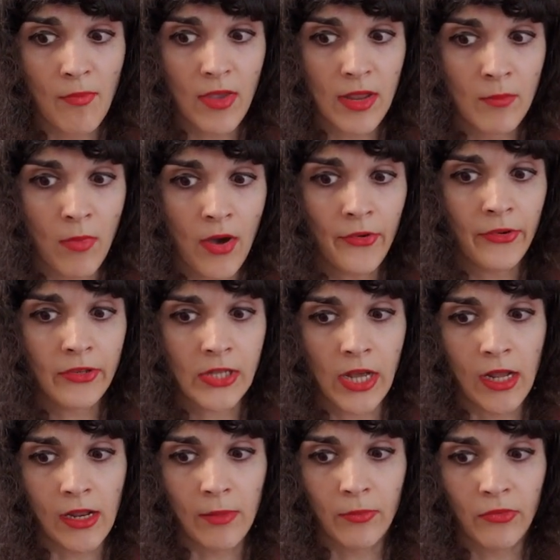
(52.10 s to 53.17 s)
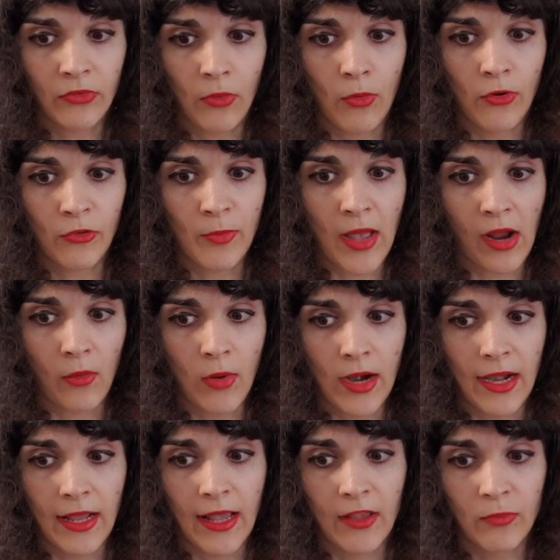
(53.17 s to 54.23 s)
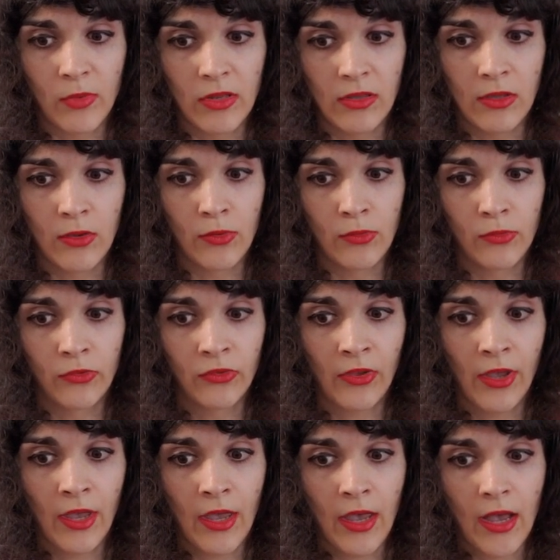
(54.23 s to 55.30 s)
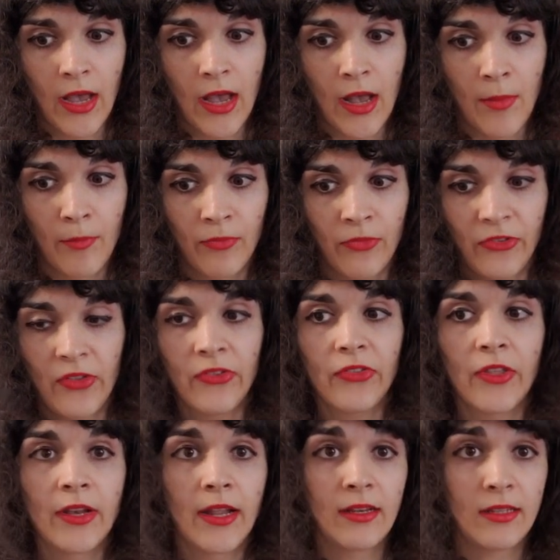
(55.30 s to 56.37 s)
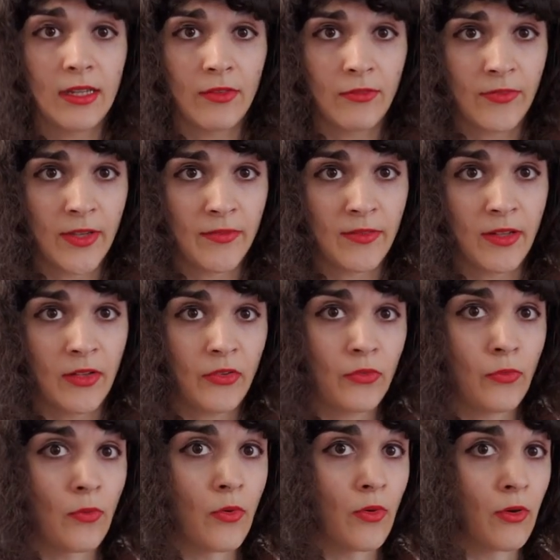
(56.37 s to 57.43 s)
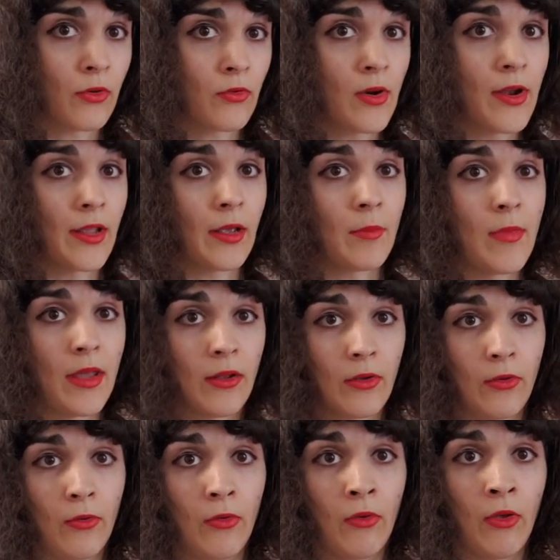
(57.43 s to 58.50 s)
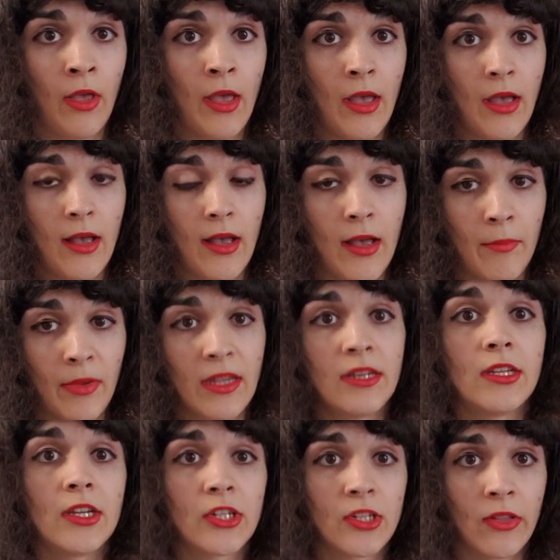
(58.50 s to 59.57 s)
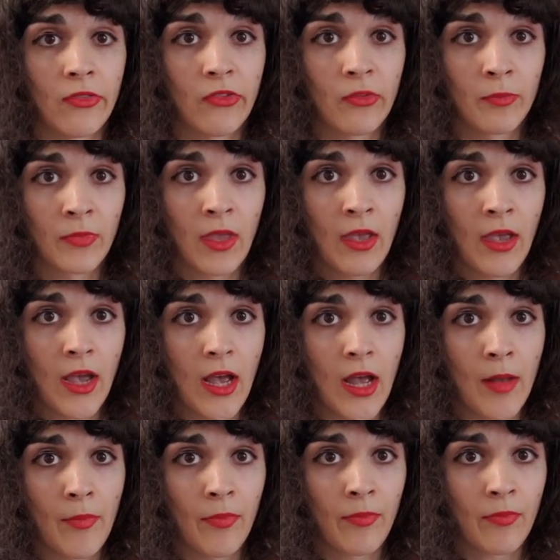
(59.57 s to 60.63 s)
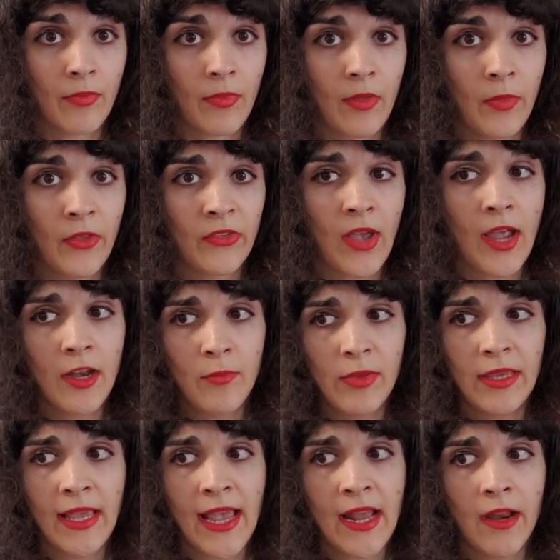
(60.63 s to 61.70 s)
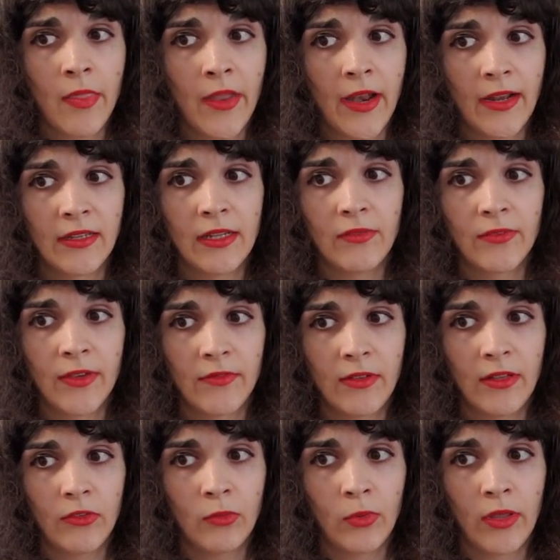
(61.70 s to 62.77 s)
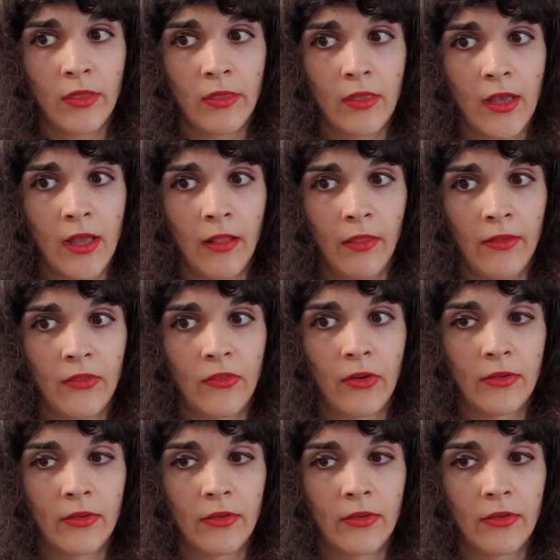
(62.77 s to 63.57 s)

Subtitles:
In modern times, horseback riding has been used since the 1950s for chronic medical conditions. This kind of began in the 1950s with Linz